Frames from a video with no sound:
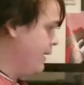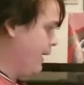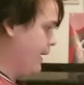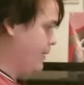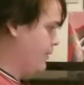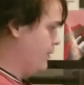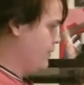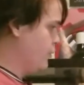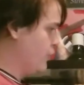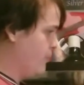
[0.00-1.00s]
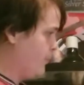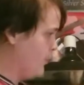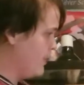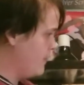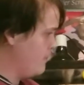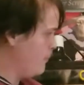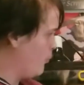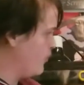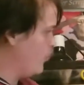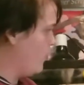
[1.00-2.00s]
and you could put
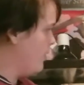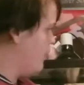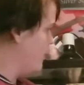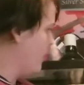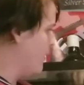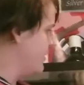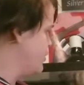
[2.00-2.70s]
more than one on a